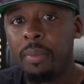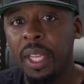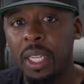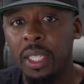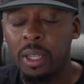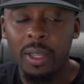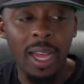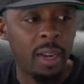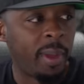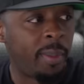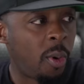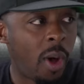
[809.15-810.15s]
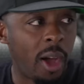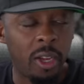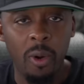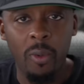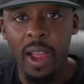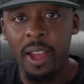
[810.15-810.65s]
Because there are a lot of people
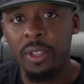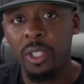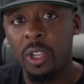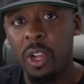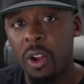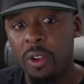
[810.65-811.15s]
walking around this